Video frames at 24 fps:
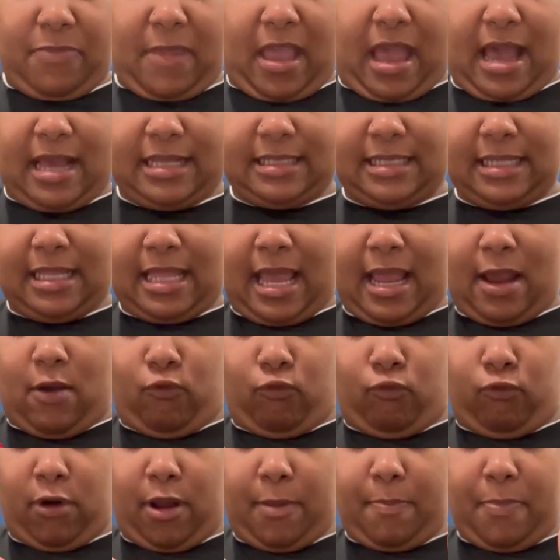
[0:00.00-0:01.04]
had to like
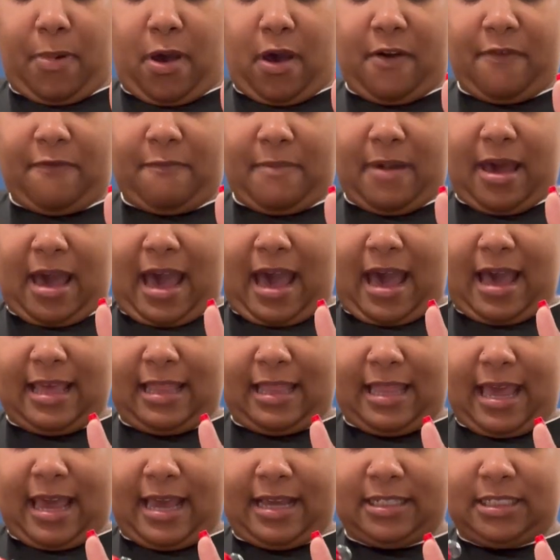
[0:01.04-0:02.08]
rip off my
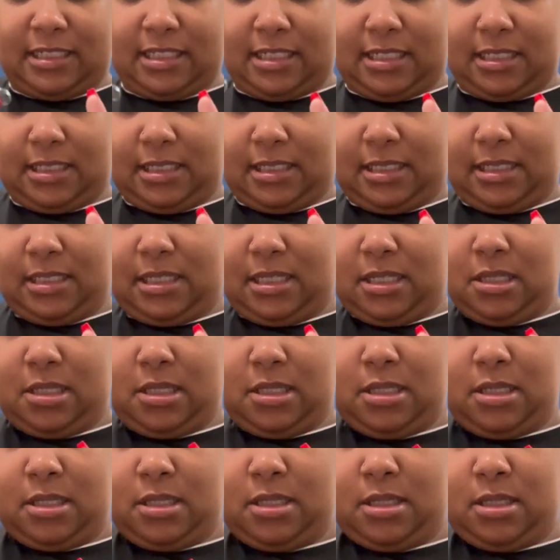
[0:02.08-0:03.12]
eyelashes.
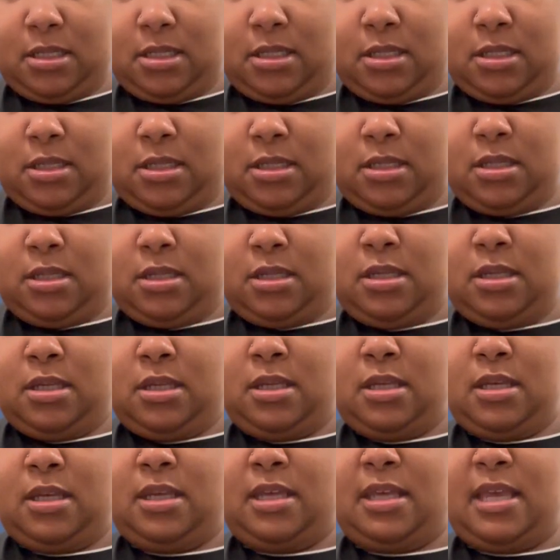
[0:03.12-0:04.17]

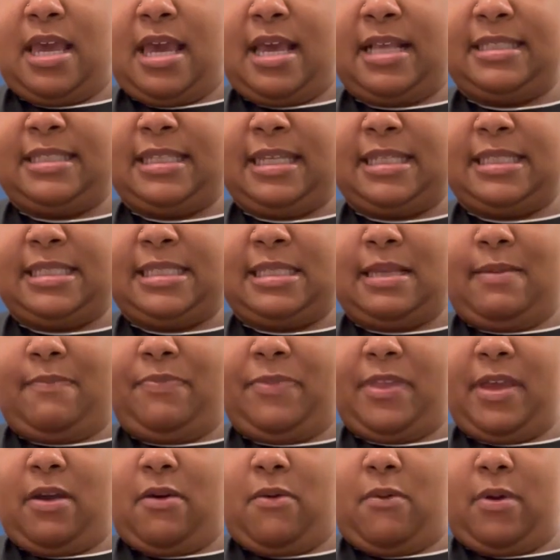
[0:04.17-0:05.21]
Yeah, it's like
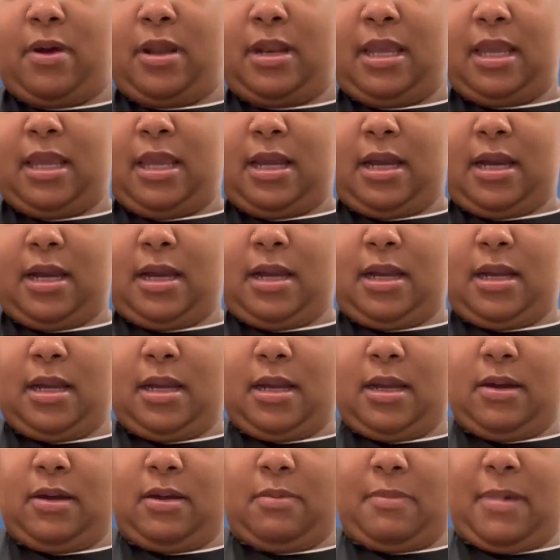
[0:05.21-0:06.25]
something on here,
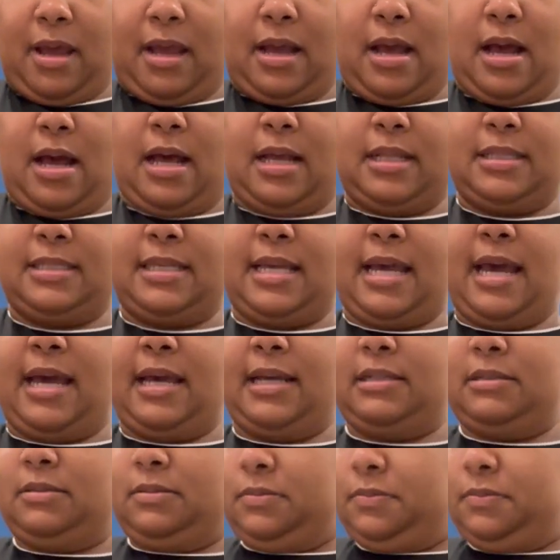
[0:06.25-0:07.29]
on my contact.